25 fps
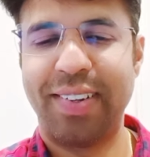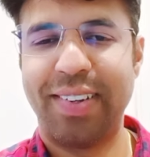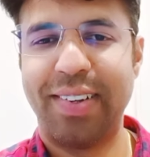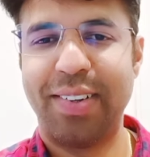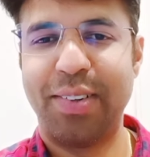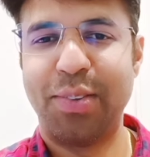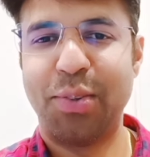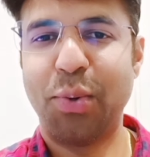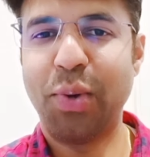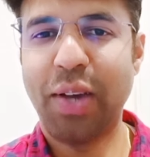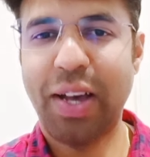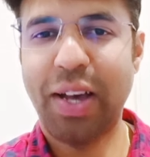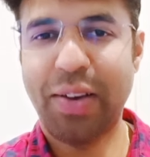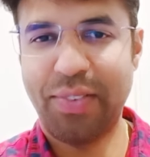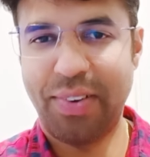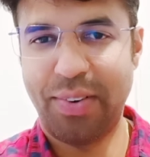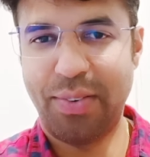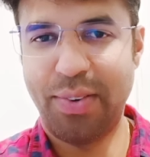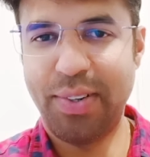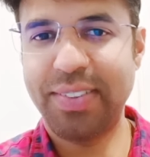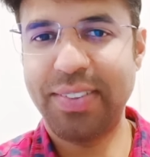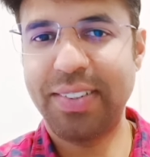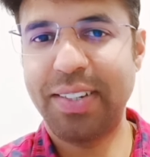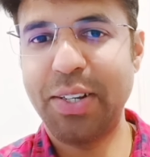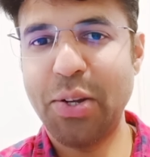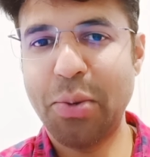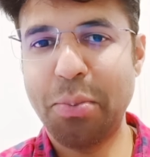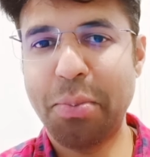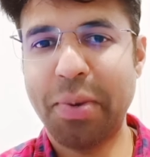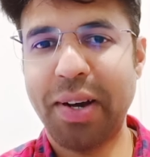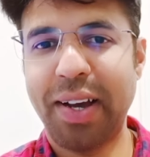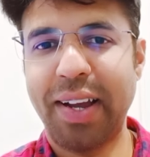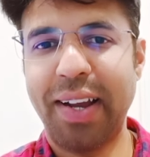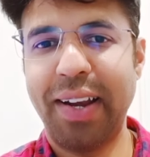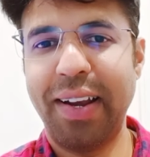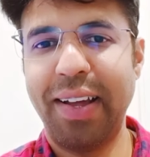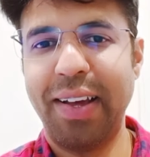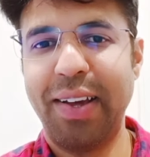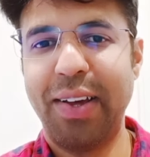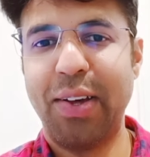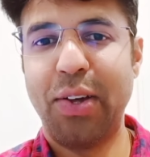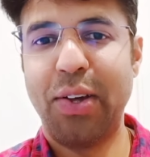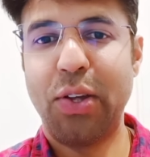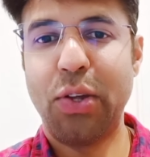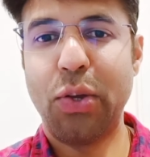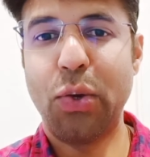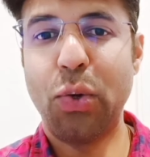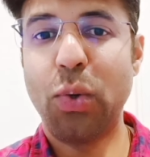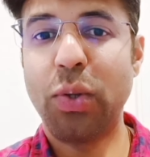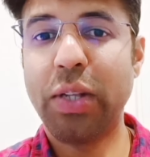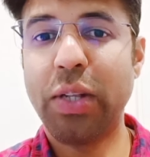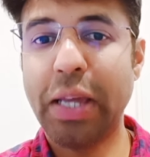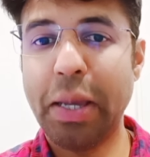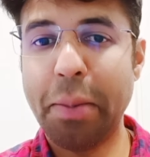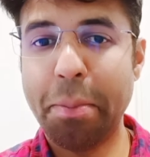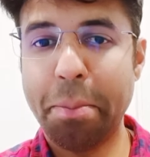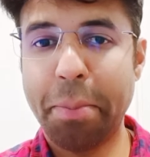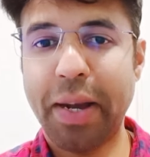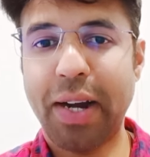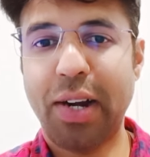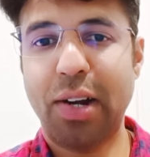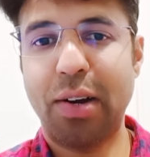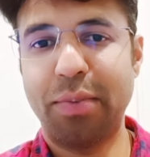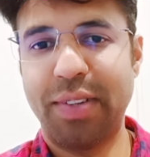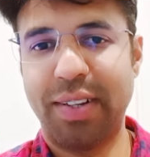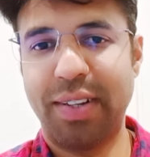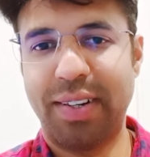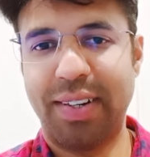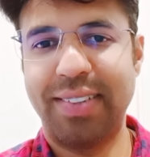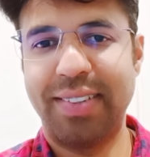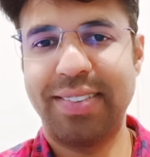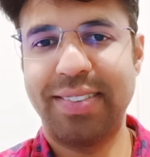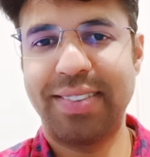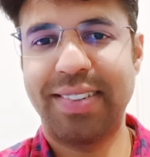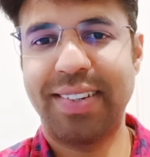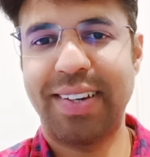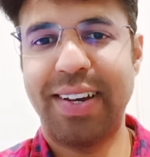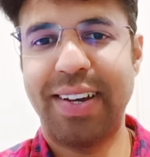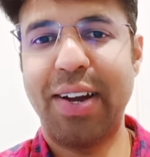So you have a risk in your mind, you know the impact of the risk,